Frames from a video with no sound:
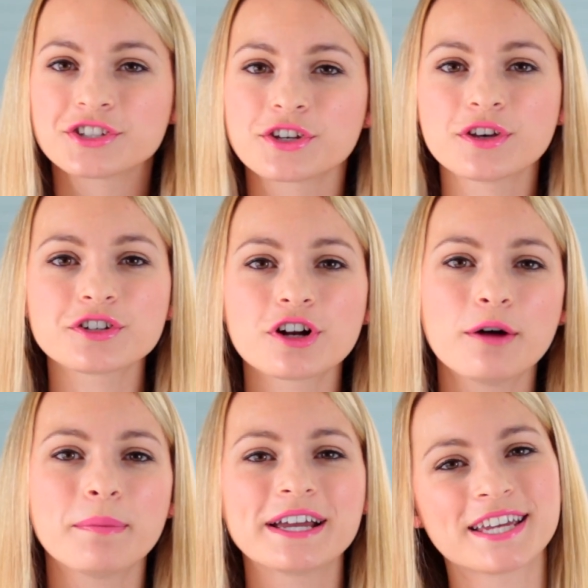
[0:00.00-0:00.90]
So those are
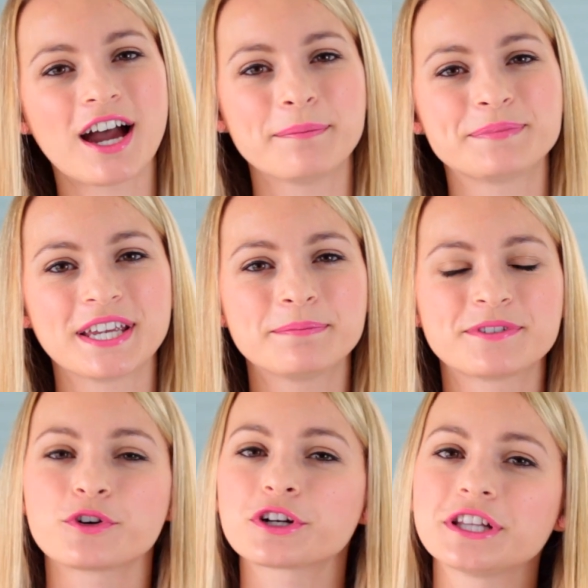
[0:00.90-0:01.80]
all my top tips
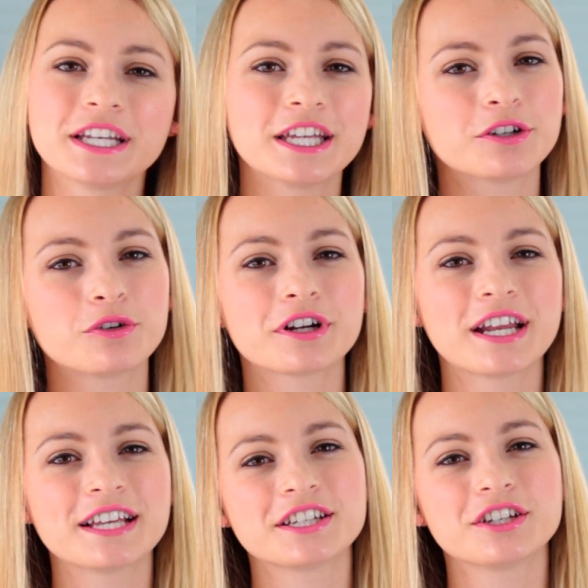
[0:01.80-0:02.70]
for cleaning and
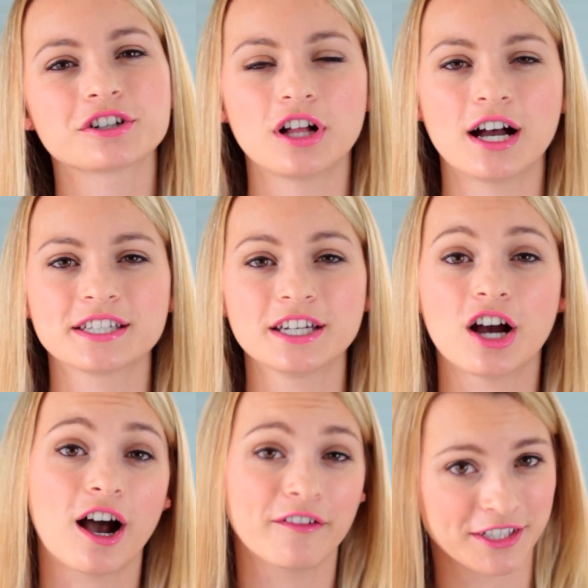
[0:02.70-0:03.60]
organizing your closet.
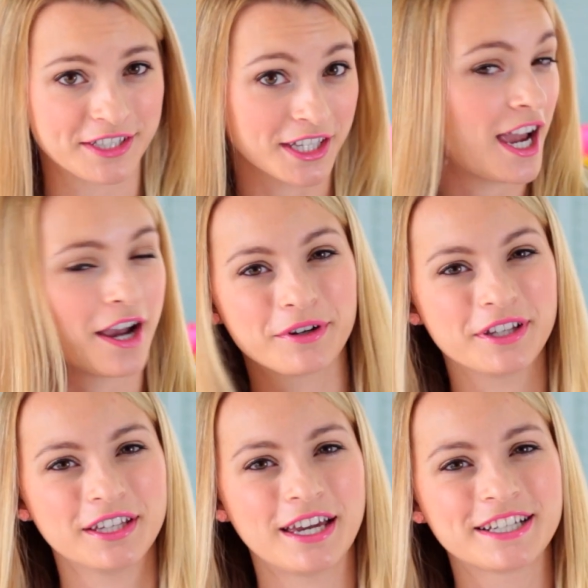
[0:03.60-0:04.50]
Obviously, I
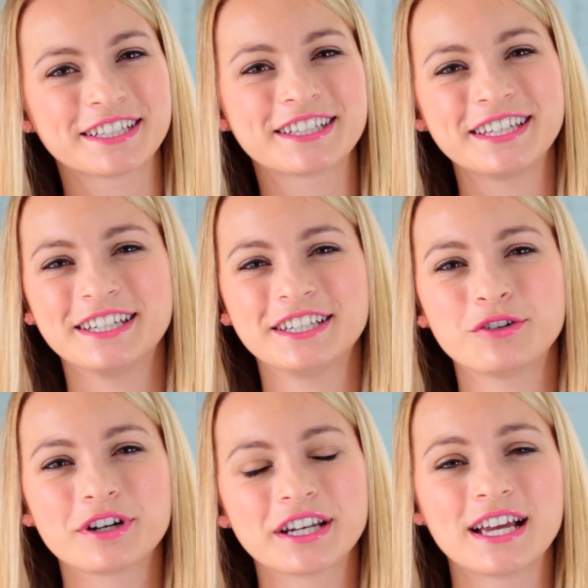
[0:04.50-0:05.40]
really like to clean and
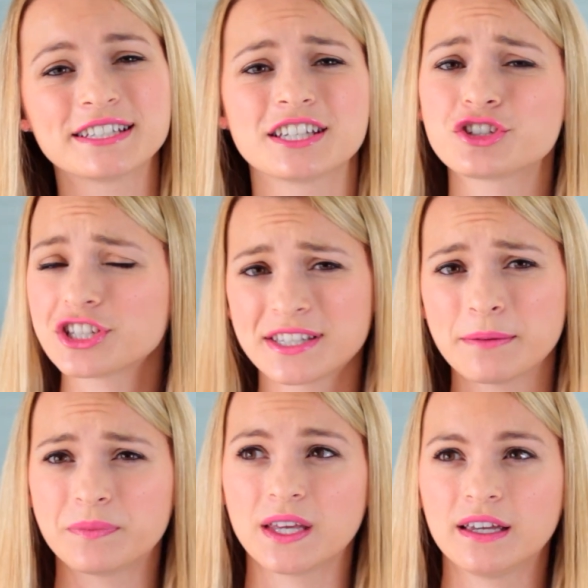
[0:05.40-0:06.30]
organize. It's just
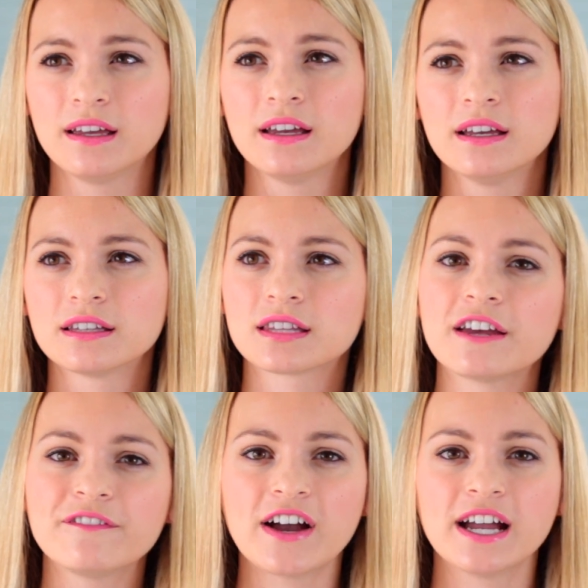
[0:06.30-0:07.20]
something that
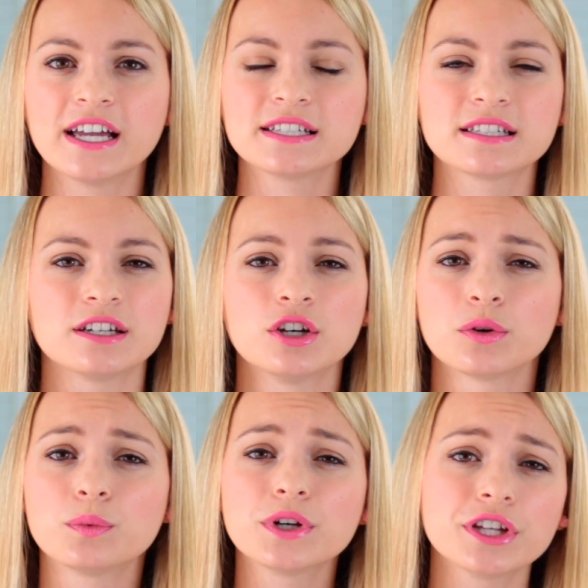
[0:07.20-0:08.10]
I find
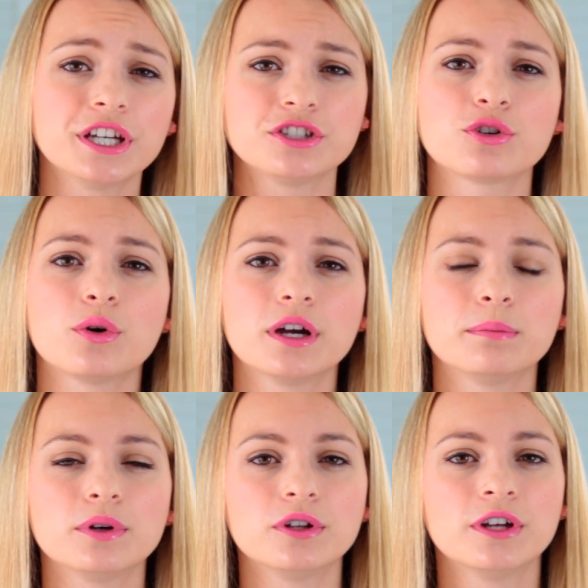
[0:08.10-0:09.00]
really
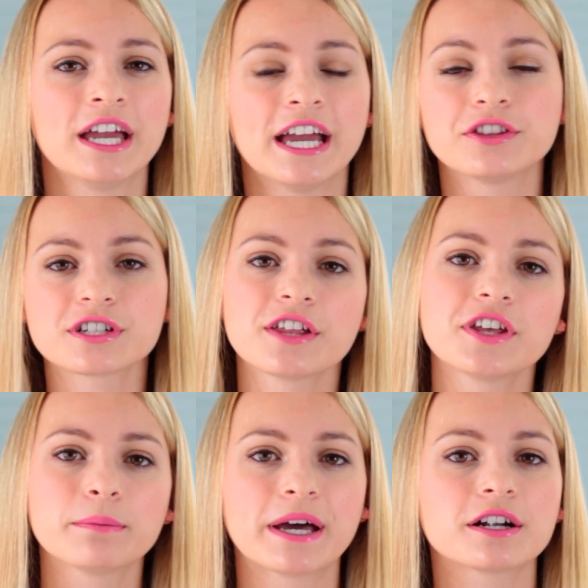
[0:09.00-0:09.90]
enjoyable, and there's
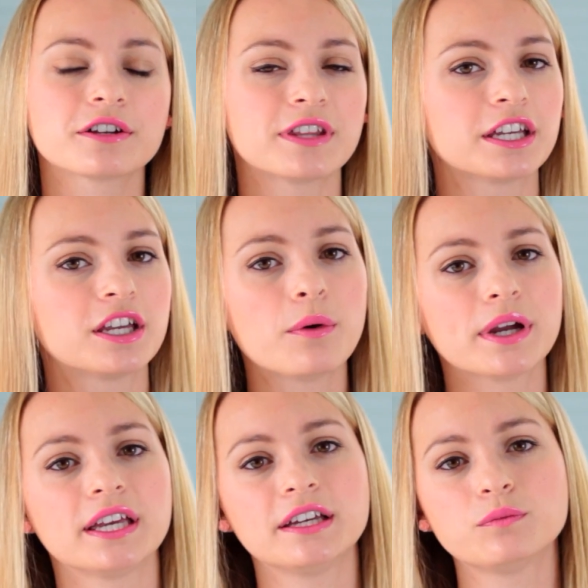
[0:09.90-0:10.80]
nothing better than
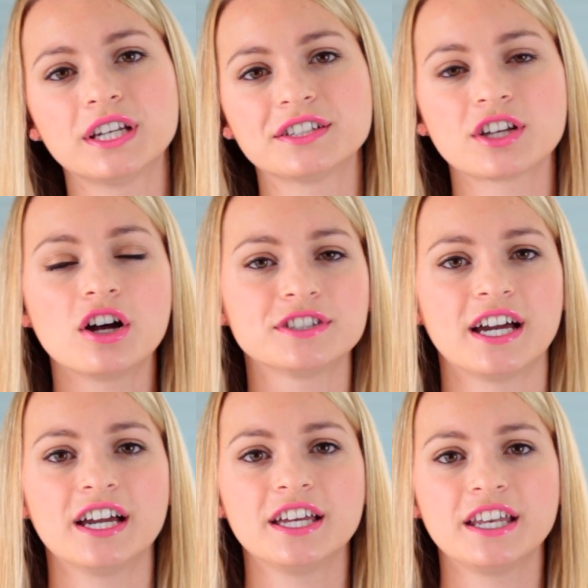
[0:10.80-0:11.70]
going in when it's all
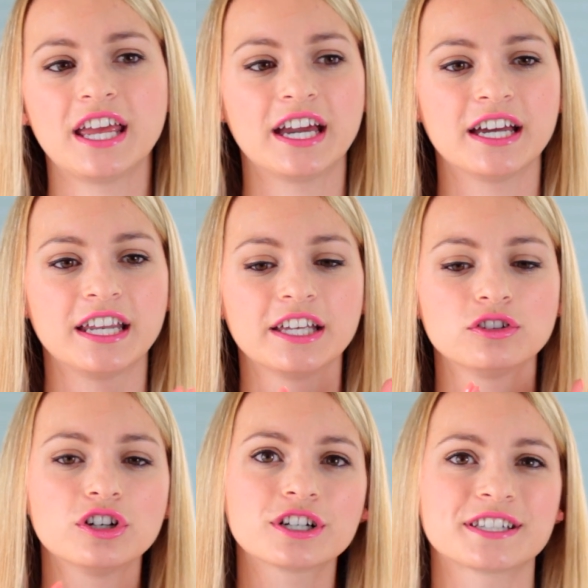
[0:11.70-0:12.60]
done and
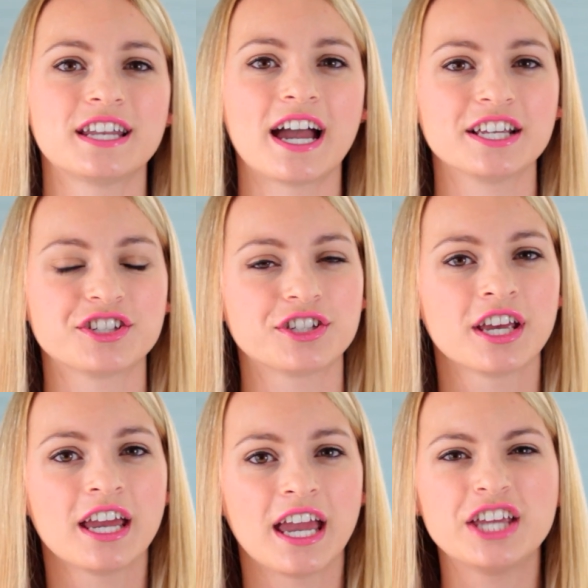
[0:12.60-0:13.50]
it looks nice
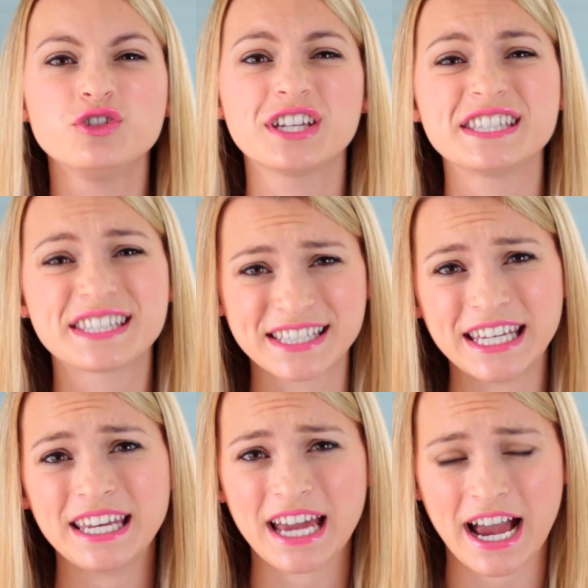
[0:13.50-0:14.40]
and you can
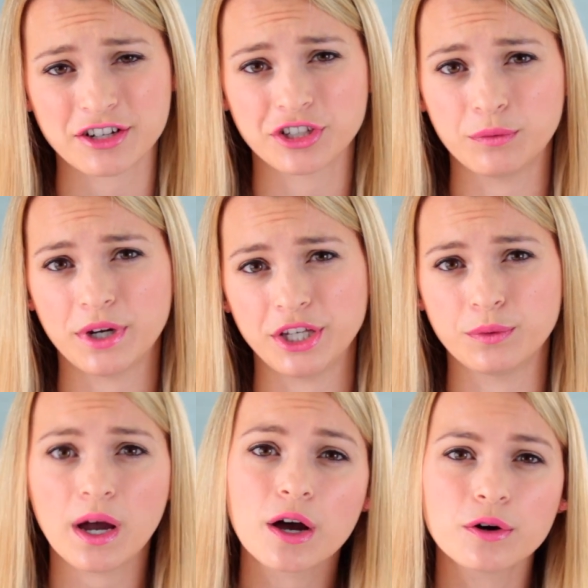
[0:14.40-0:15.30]
see actually what
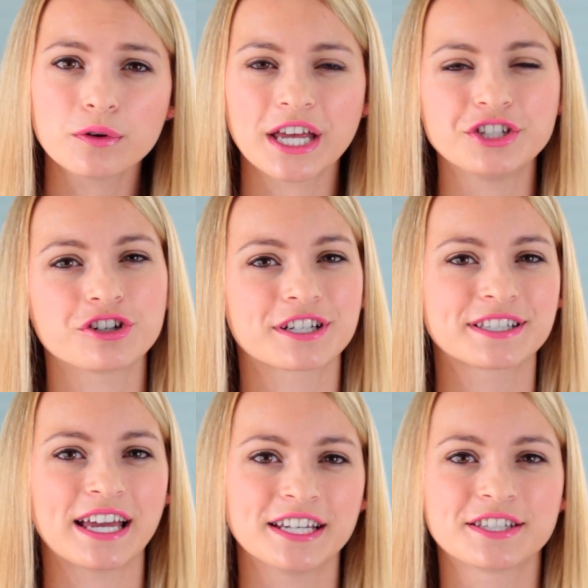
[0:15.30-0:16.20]
you own and you're
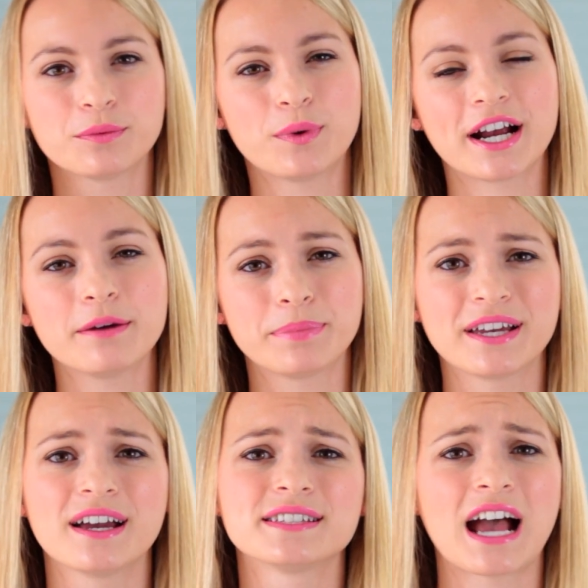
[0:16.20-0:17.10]
excited to wear it,
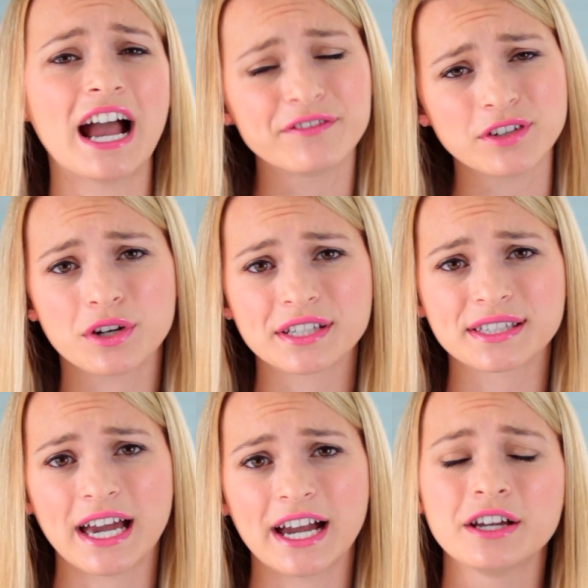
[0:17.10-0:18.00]
because I've
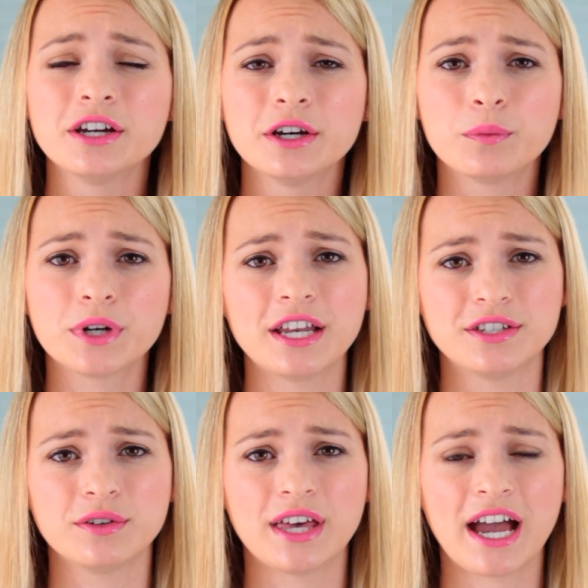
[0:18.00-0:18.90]
noticed that when I
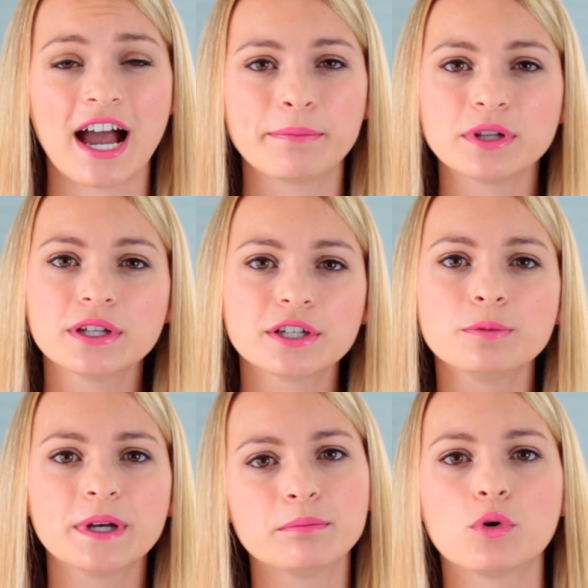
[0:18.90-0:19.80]
do that, I'm a
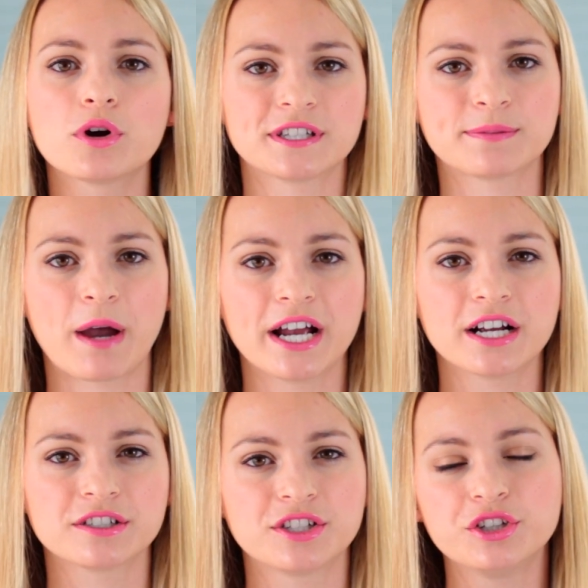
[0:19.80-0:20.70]
little bit more
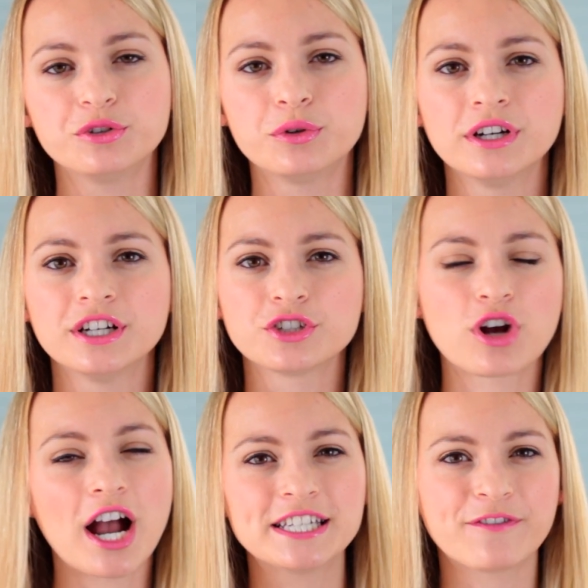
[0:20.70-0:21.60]
inspired to
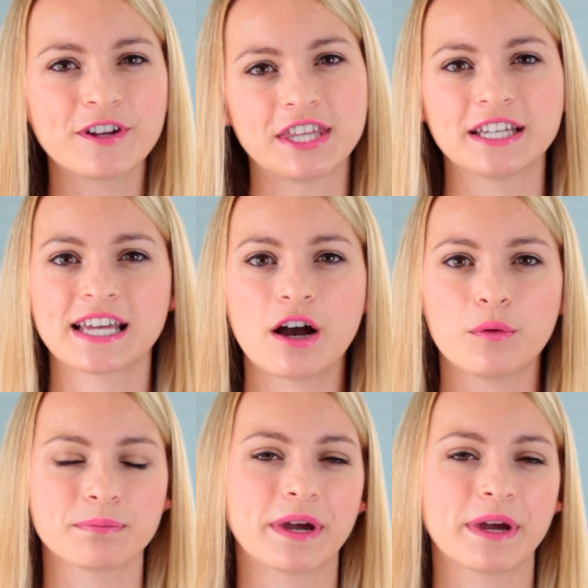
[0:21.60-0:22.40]
try different things out with